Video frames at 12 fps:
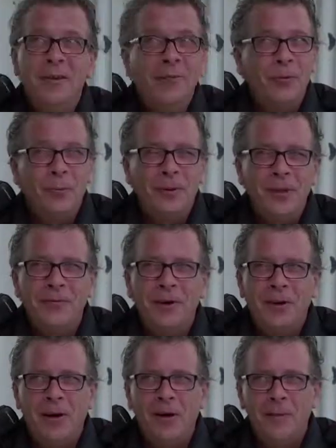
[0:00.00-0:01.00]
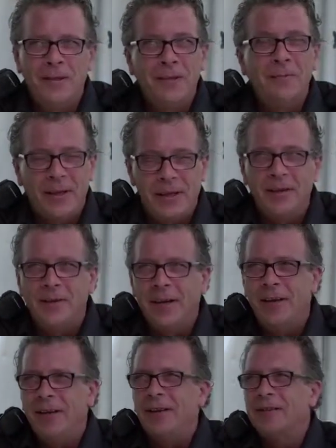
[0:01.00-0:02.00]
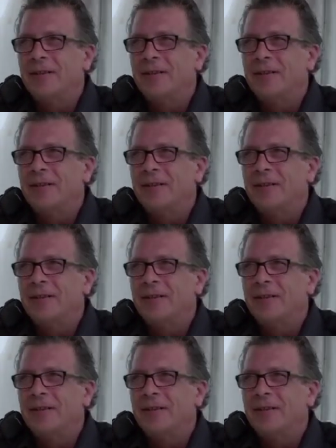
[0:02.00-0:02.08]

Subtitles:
If you believe in karma, someday he'll get his.